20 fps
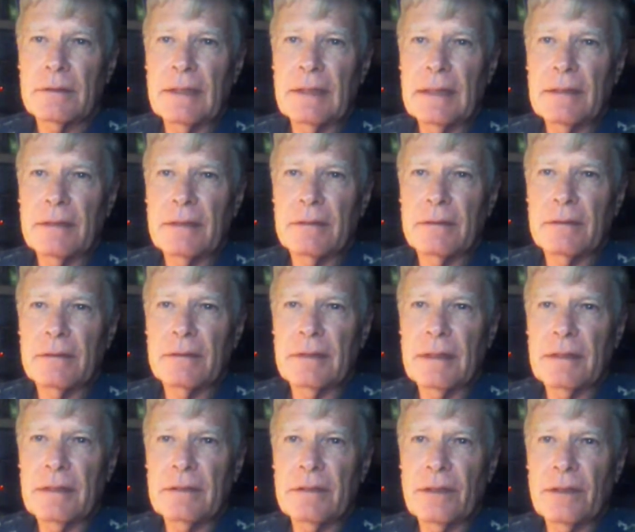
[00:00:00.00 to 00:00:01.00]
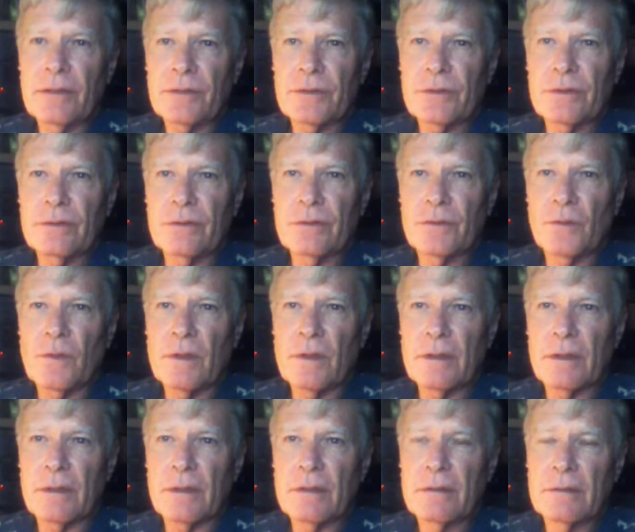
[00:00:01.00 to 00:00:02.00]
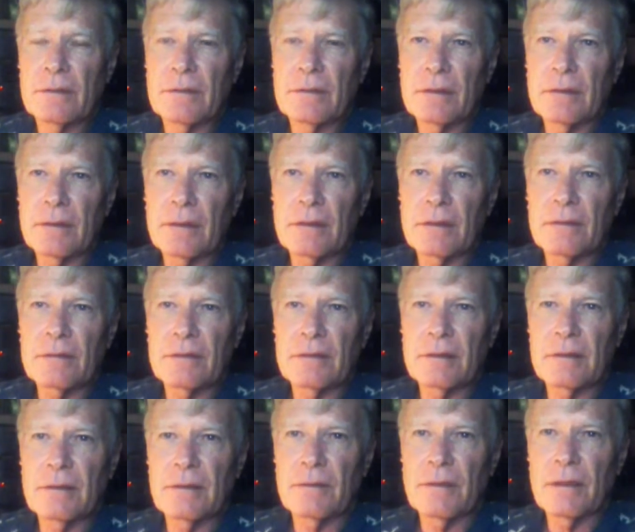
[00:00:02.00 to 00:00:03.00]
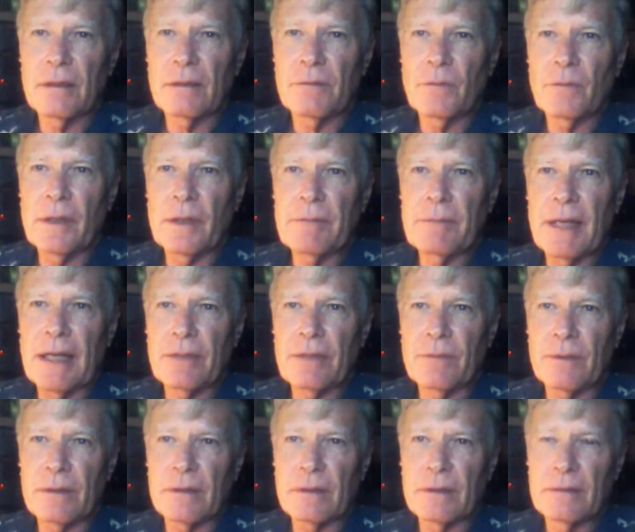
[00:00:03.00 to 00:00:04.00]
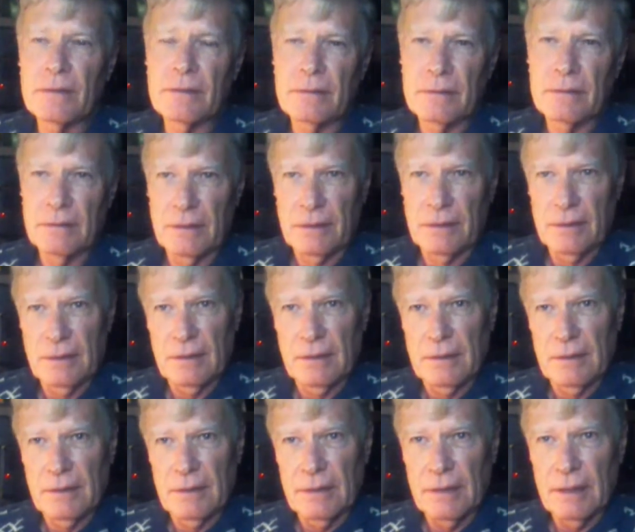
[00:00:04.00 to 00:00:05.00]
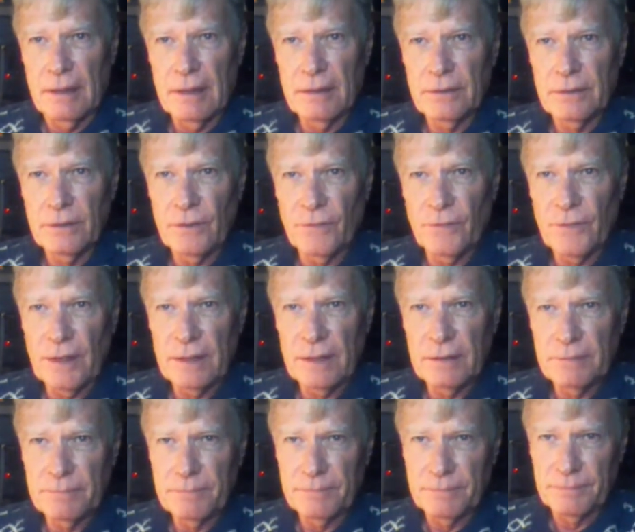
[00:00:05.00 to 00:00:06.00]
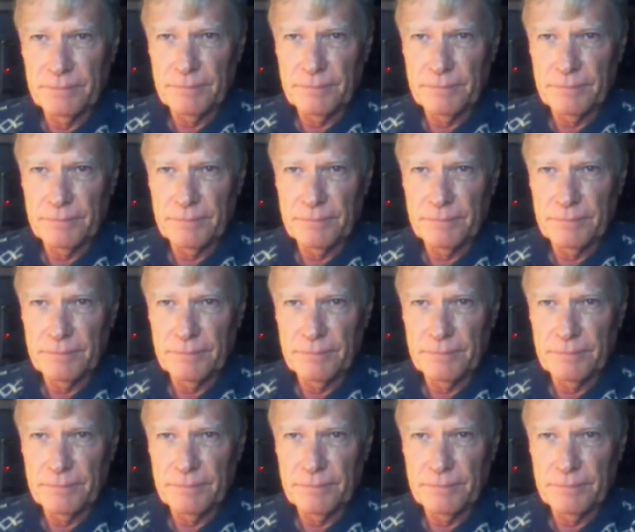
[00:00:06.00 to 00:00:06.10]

Dan Nelson's water, or way back water, and you'll find him.